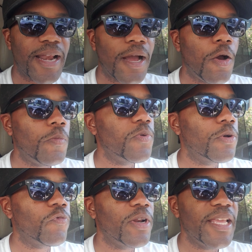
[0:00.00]
and I hope
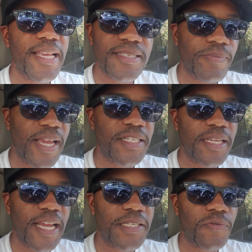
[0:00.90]
you're really getting some
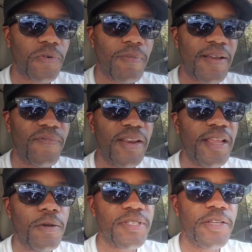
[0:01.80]
education from my
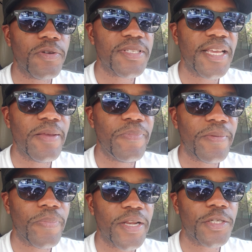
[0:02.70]
videos and you're seeing the
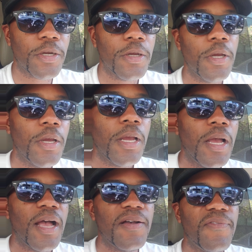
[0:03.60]
big picture
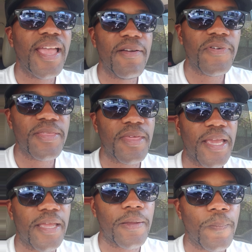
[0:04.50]
of
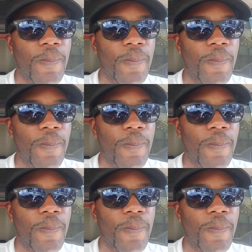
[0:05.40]
everything